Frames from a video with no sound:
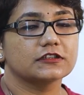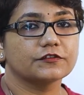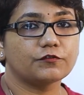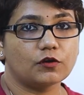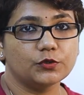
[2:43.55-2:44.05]

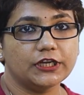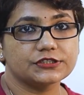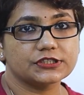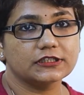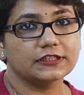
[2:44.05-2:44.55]
the
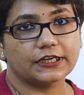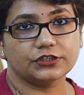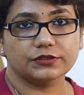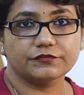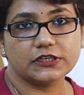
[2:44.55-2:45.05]
formulation
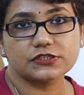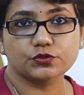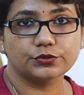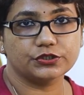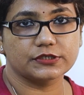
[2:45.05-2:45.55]
that will
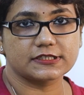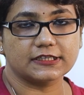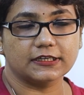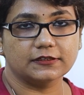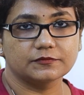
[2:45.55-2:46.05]
suit your
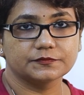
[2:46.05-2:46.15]
skin.